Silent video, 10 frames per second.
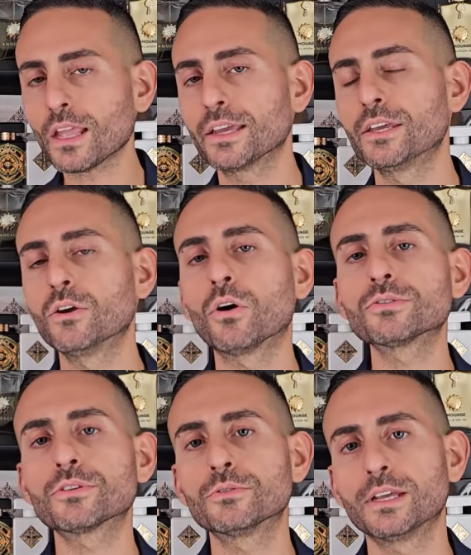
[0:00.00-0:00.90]
He
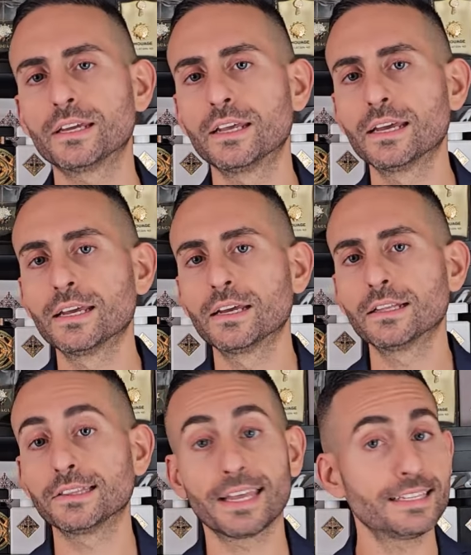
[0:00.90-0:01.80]
also did
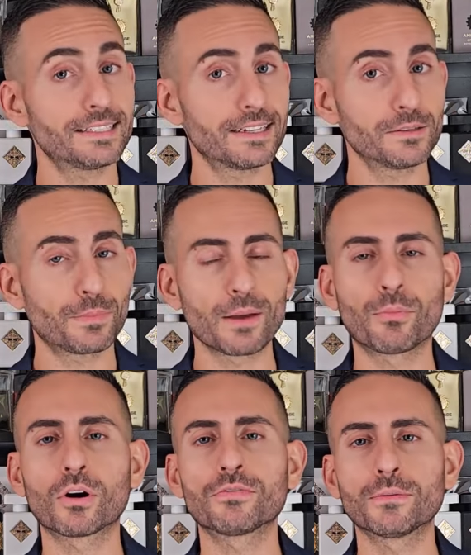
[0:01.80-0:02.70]
Layton by
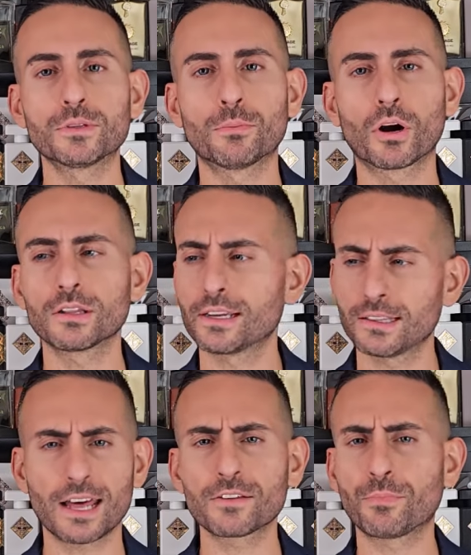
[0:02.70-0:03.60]
Parfum de Marly, a
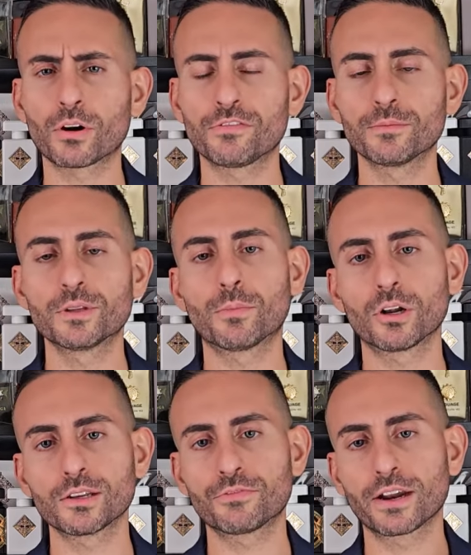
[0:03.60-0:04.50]
lot of Parfum de
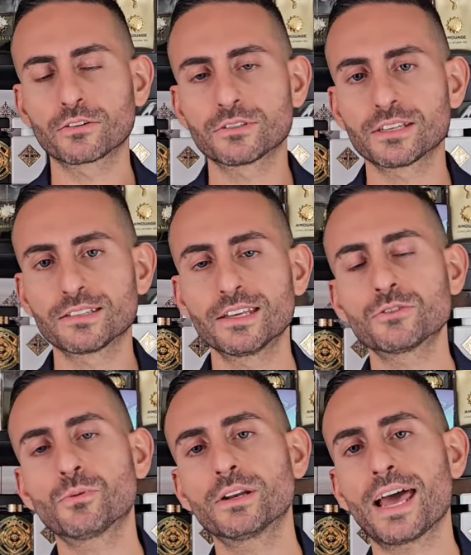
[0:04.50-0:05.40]
Marly fragrances.
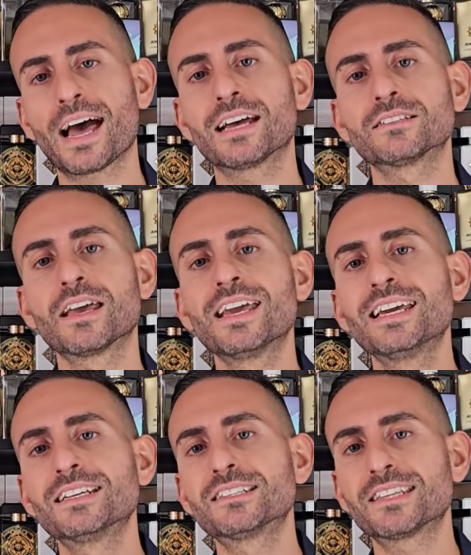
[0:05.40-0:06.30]
This one has
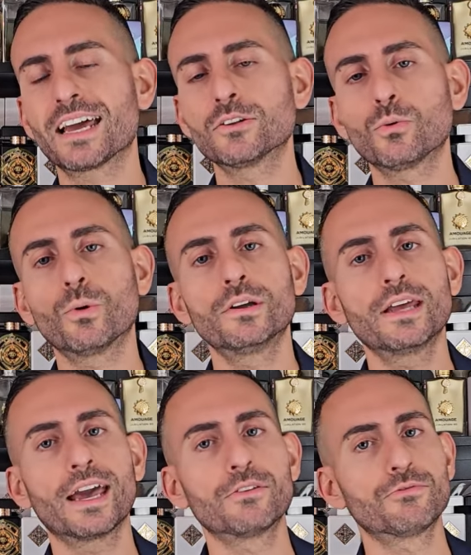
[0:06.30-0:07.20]

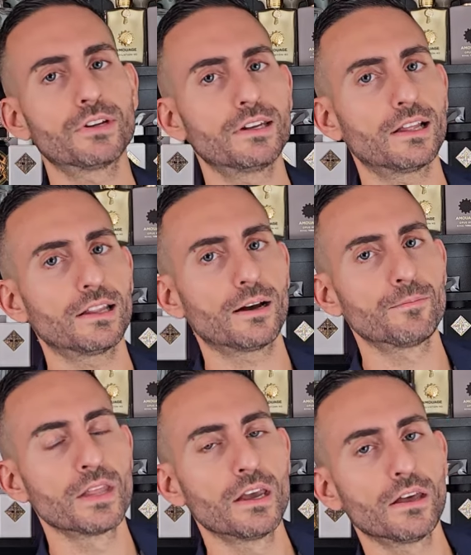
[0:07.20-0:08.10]
sandalwood and vanilla.
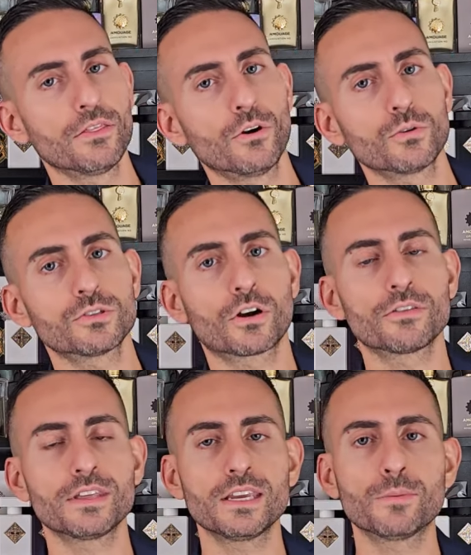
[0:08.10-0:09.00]
Those are
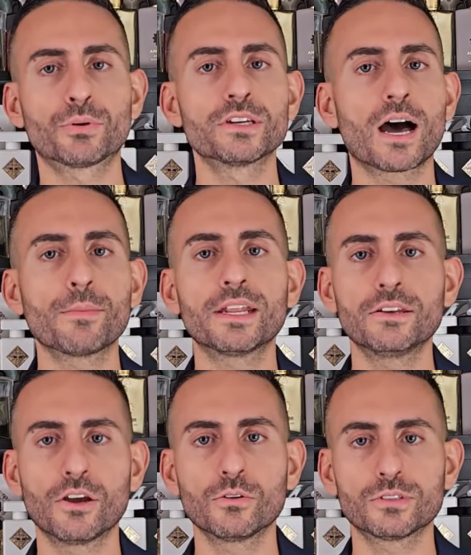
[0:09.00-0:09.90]
the
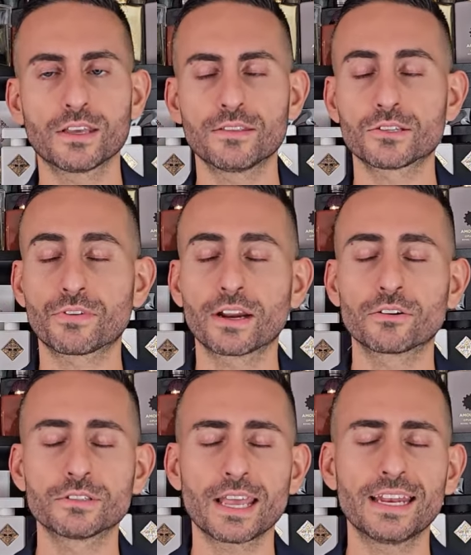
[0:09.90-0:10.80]
predominant notes in this
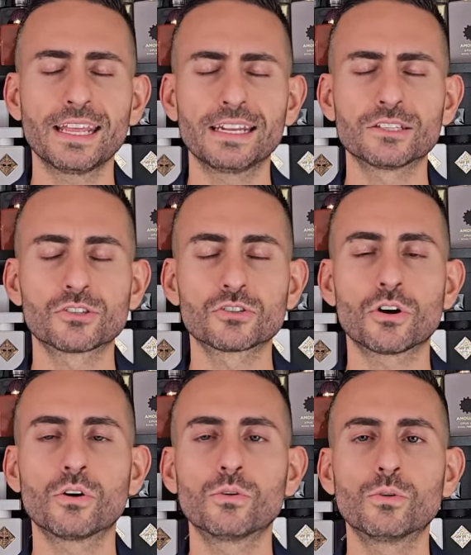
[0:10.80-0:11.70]
fragrance, and it is
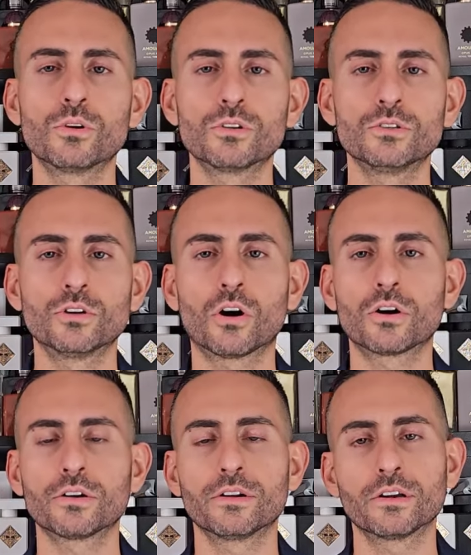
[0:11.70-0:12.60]
so
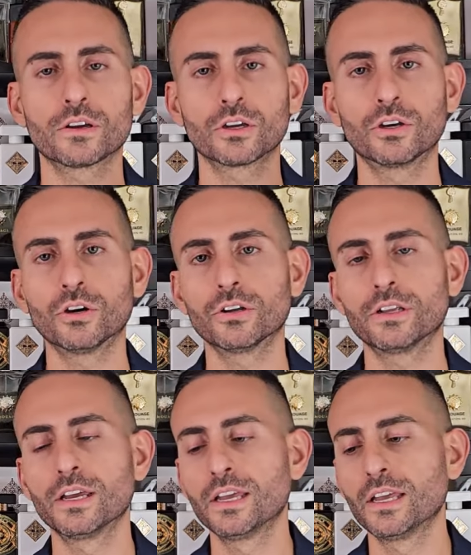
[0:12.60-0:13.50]
darn good.